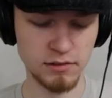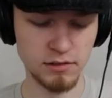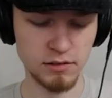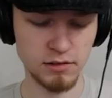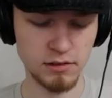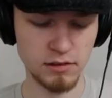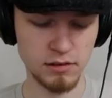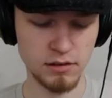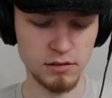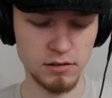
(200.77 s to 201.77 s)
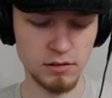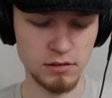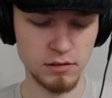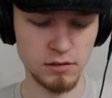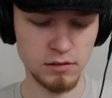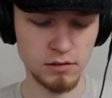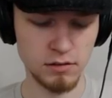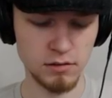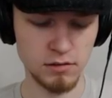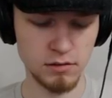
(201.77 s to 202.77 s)

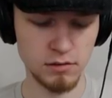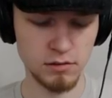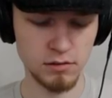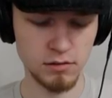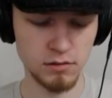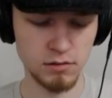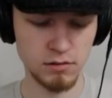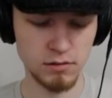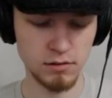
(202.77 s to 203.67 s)
(no one is talking)